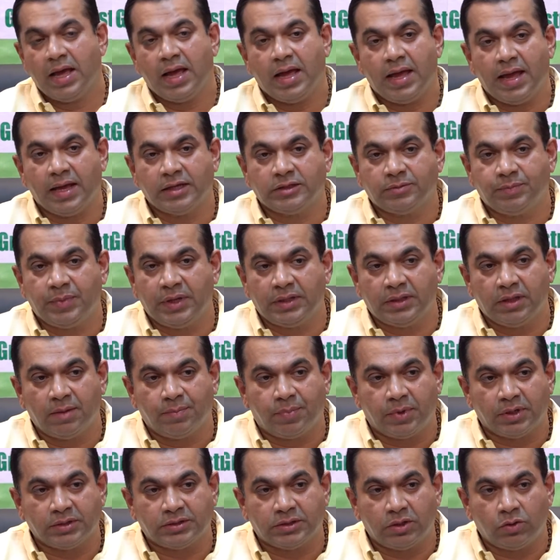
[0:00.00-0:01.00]
He has been the
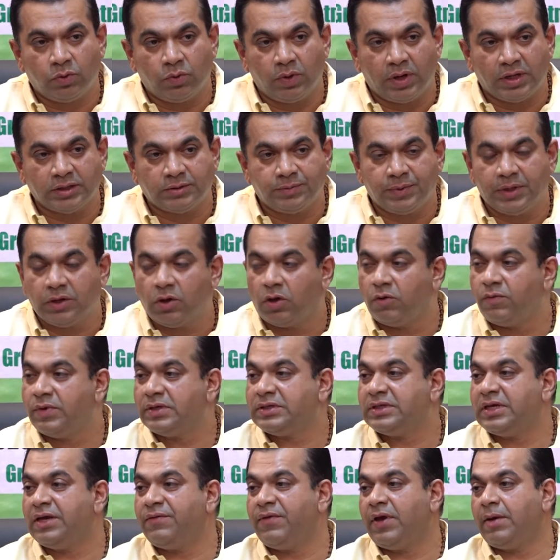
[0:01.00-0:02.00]
person who has been
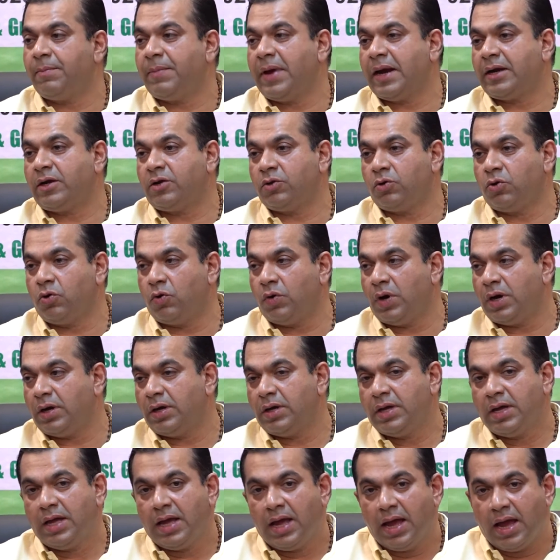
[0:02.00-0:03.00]
always giving back to Goa.
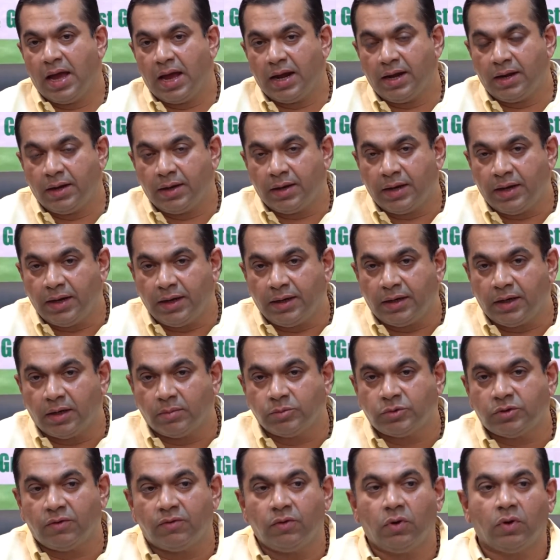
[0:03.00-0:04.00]
And in
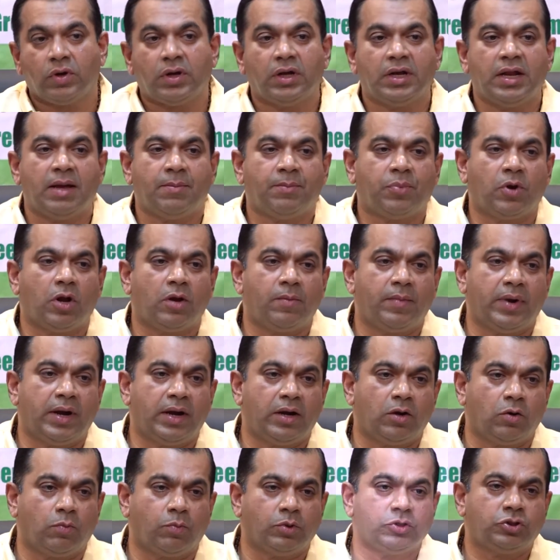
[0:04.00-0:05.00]
terms of local
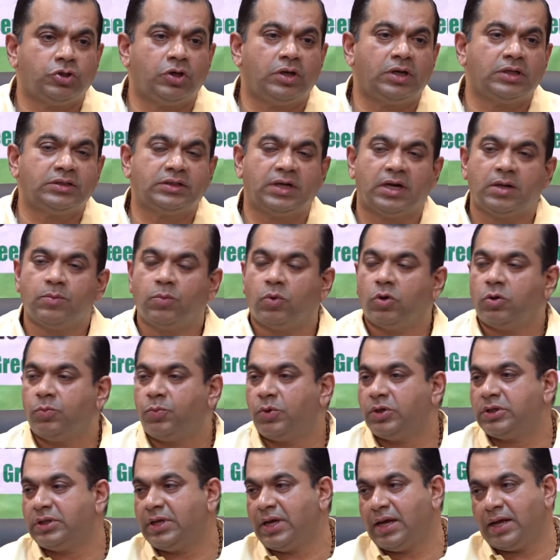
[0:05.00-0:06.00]
employment opportunities,
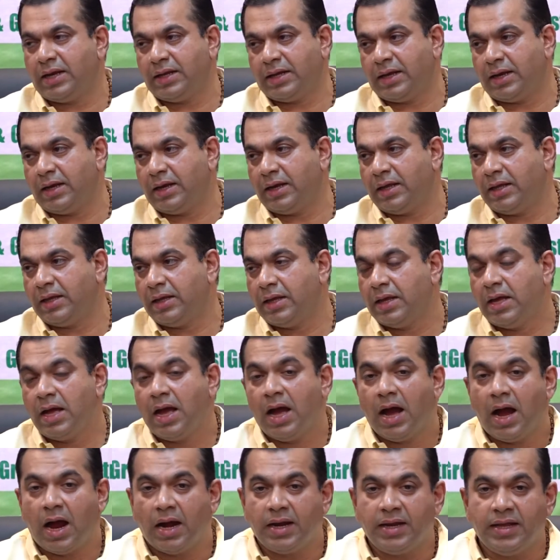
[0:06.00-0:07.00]

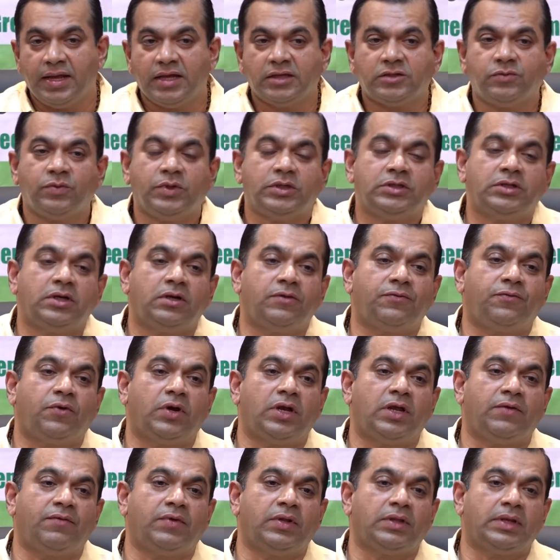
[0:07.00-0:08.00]
and his vision
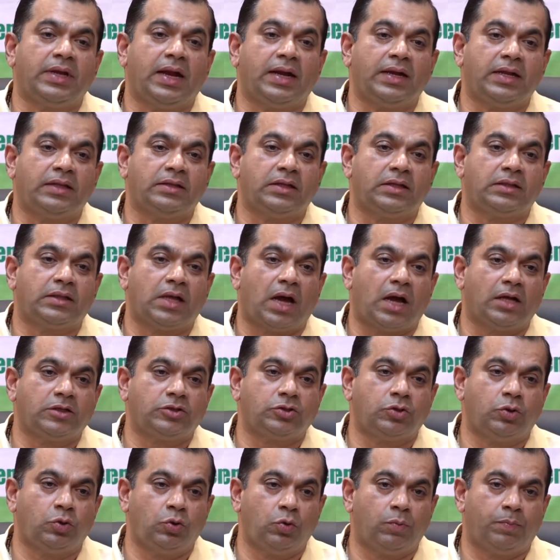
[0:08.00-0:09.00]
for even getting the
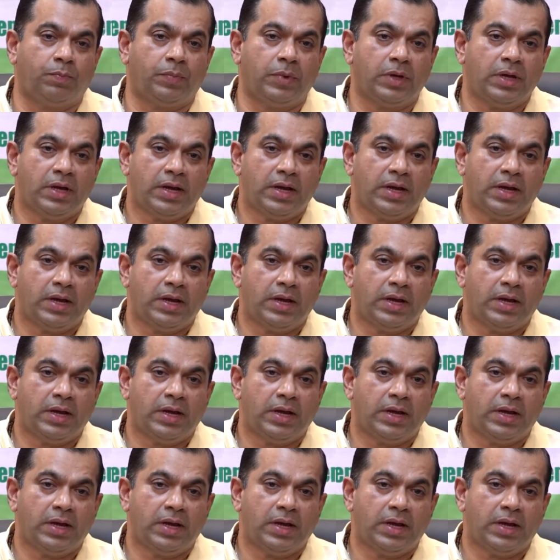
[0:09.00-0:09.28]
Taj group,